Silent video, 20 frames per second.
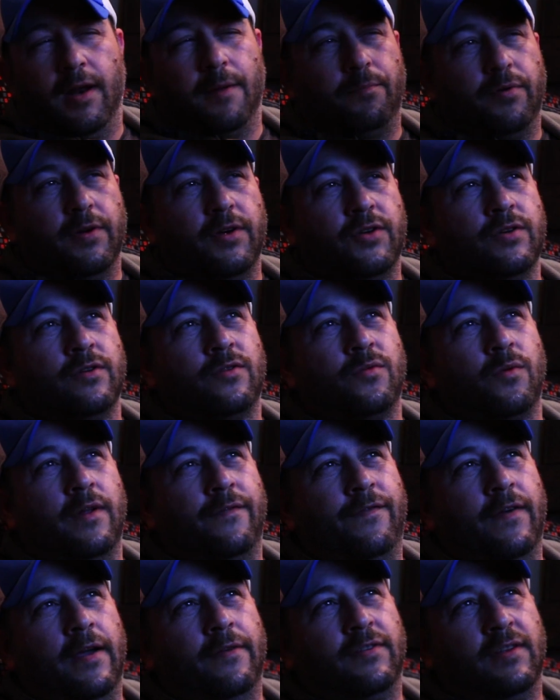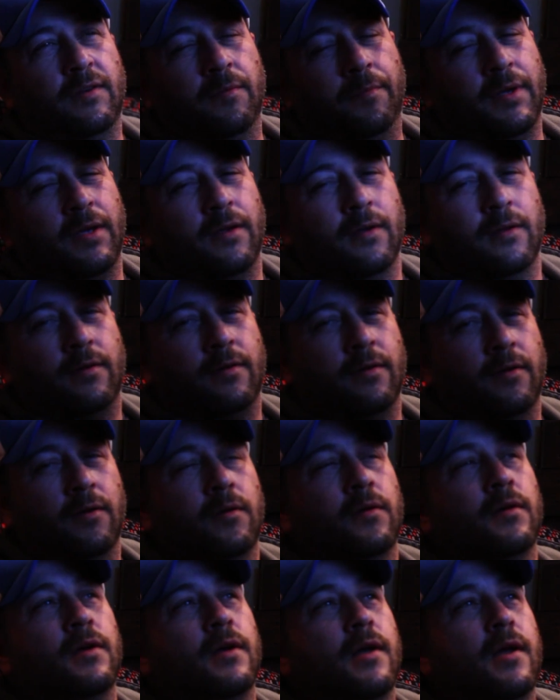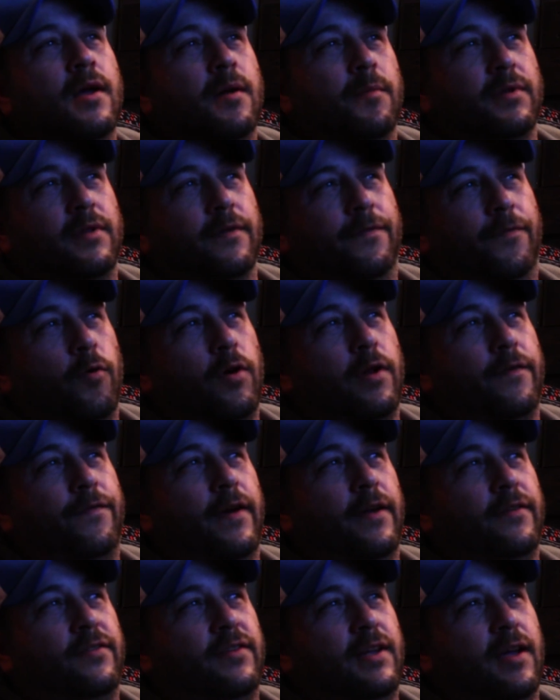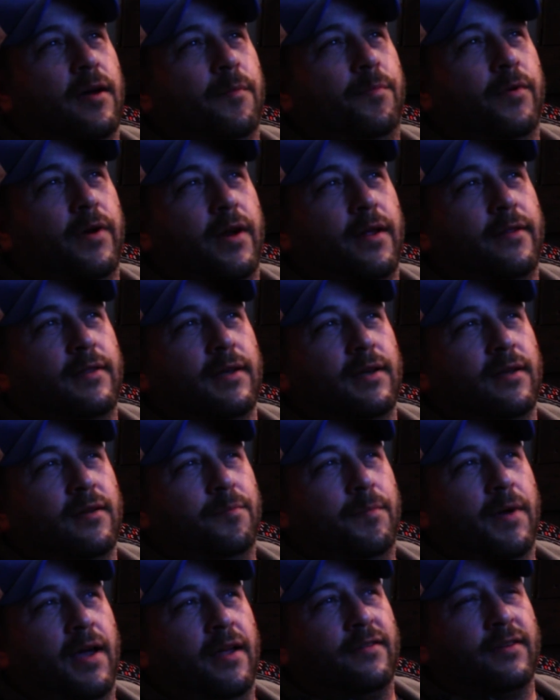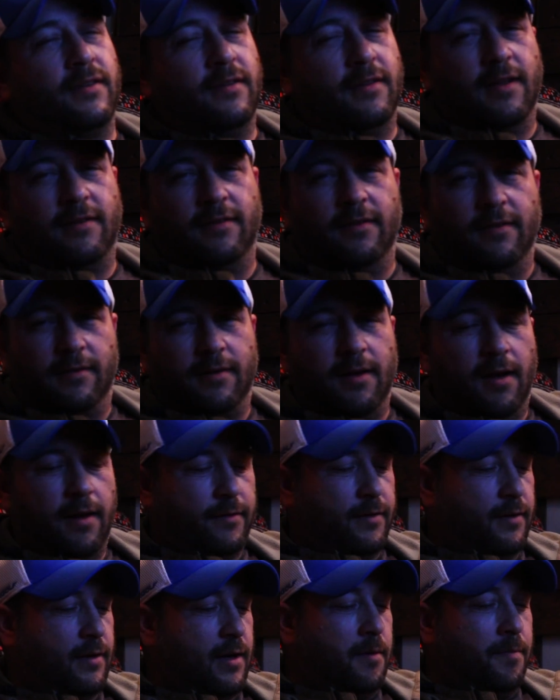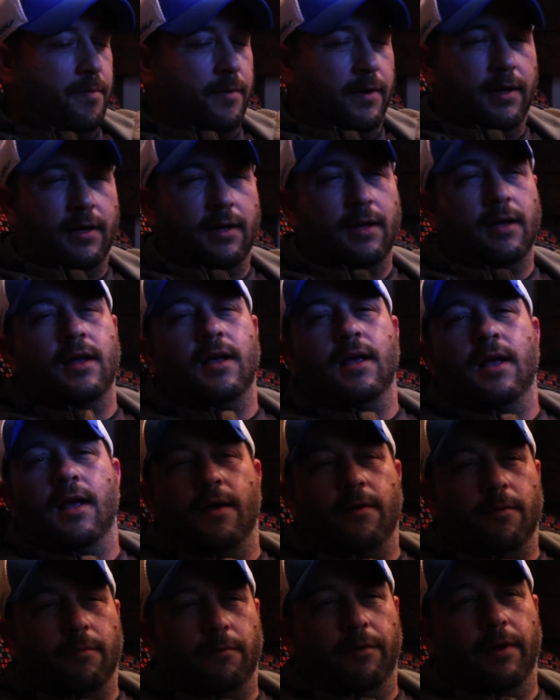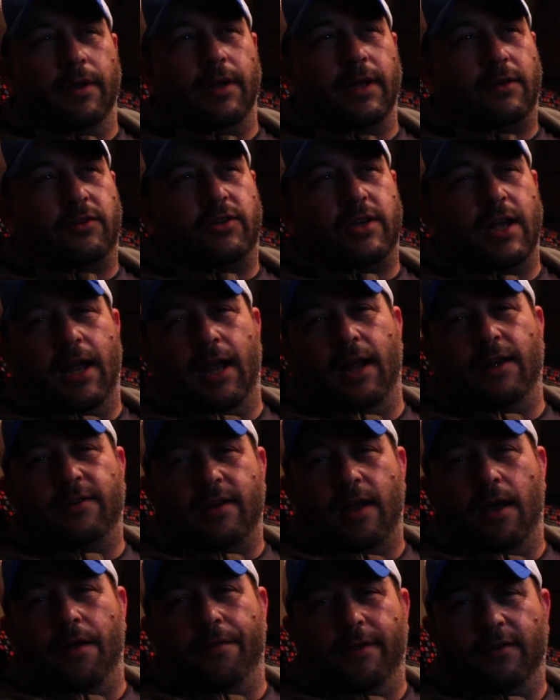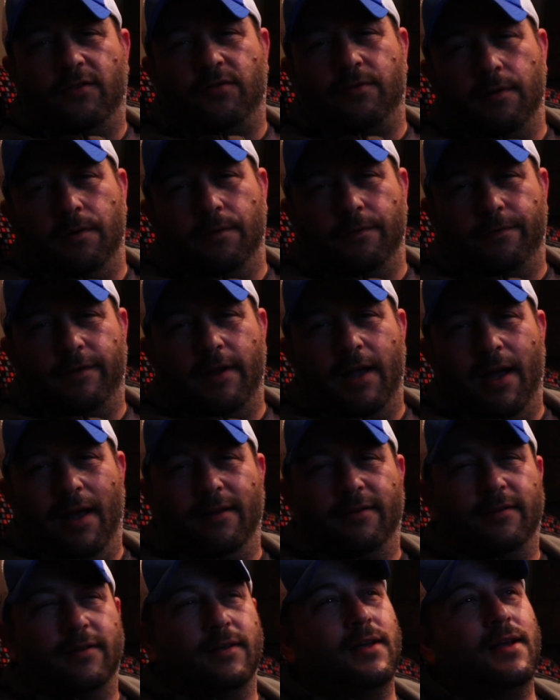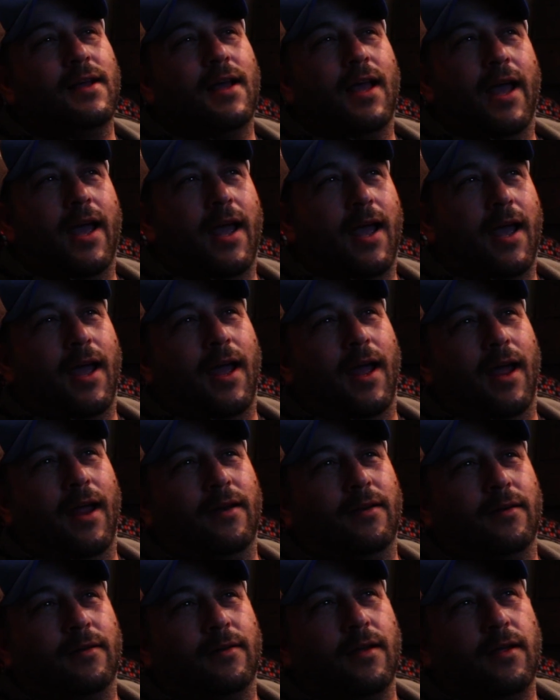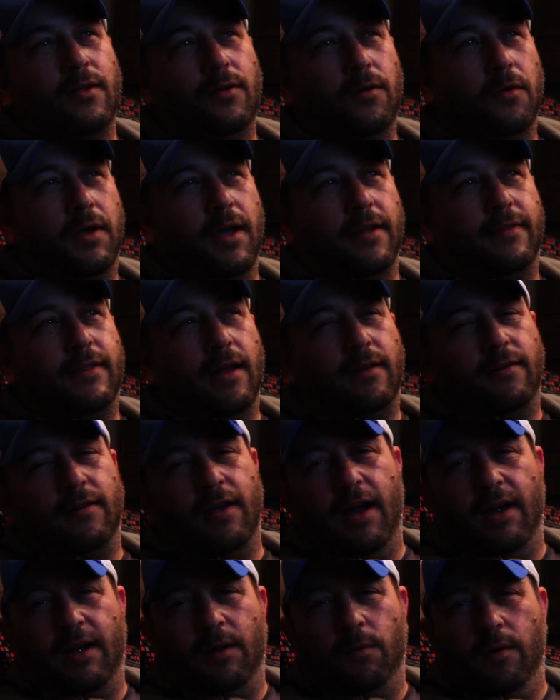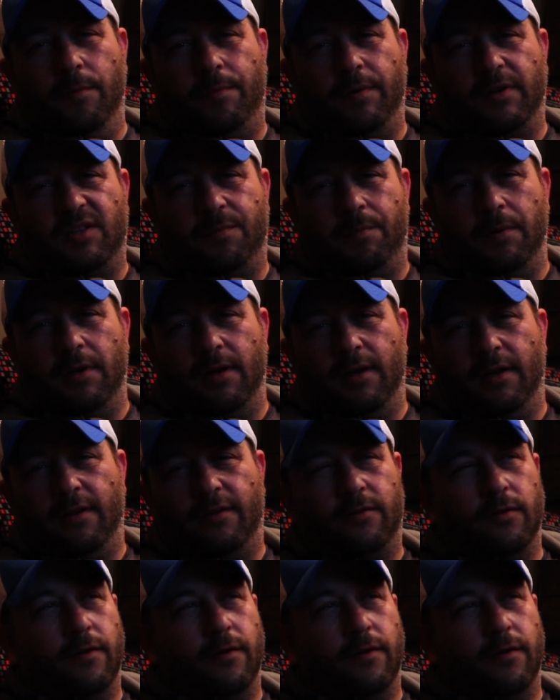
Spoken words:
I'm pretty sure 25C will be good too. But the 45C output I think is best because that's its constant output. Really changed how this drone flies. And you get that tiny whip experience.